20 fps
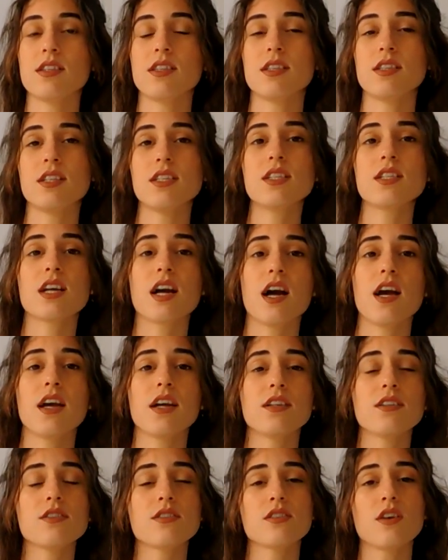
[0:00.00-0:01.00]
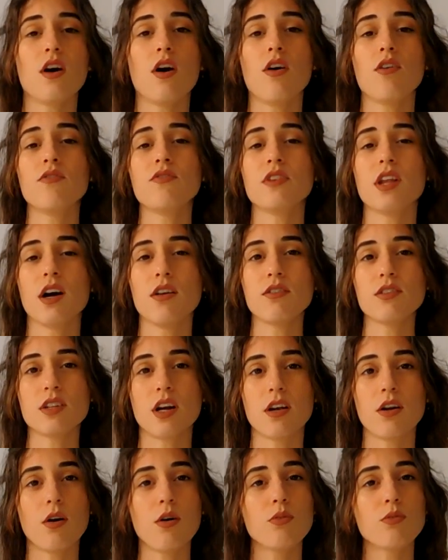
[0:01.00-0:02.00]
These kinds of nouns
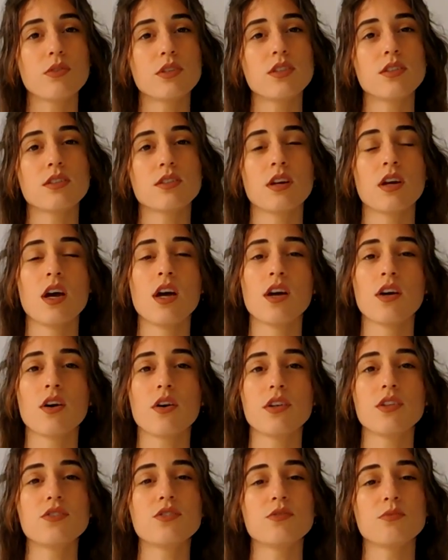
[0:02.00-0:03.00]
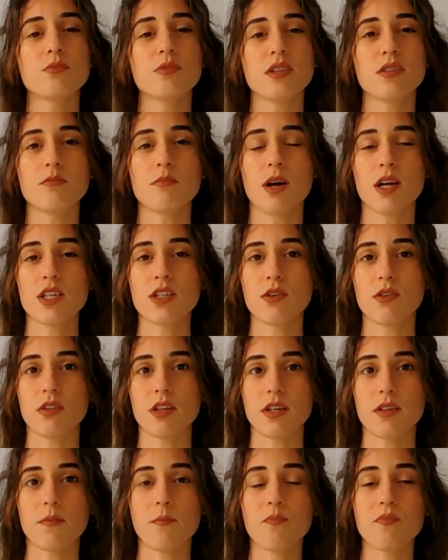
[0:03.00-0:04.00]
are always going to be
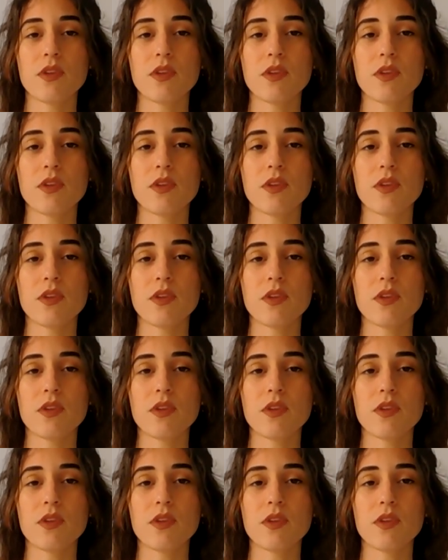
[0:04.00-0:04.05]
masculine.